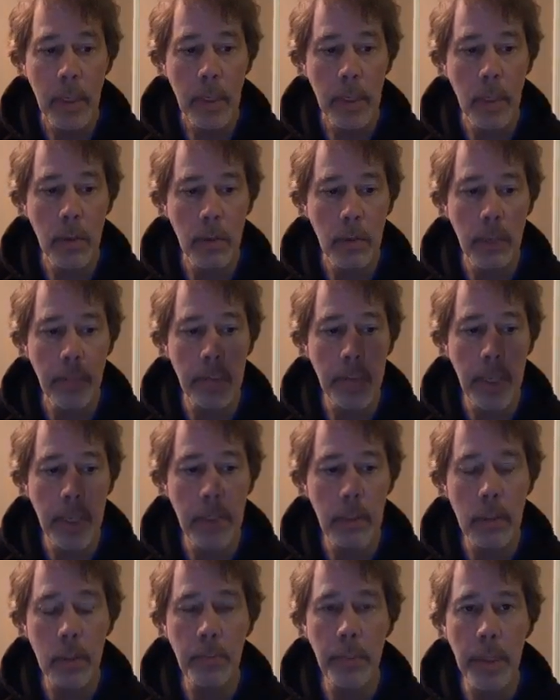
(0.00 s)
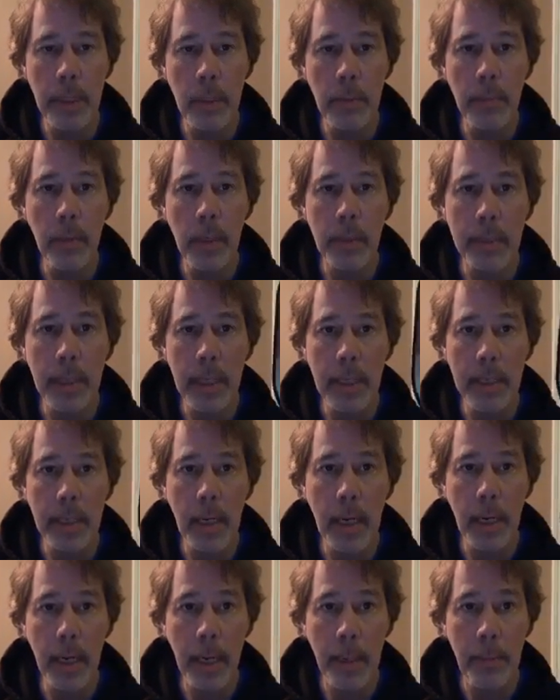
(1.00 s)
Go to
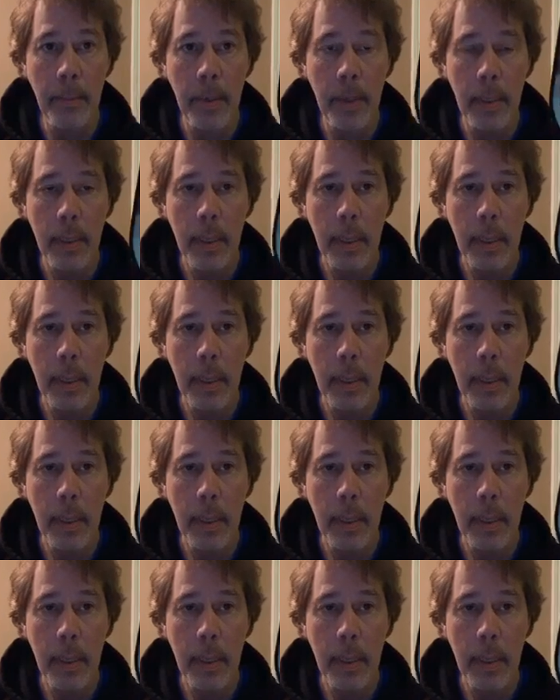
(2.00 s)
playerspickleball.com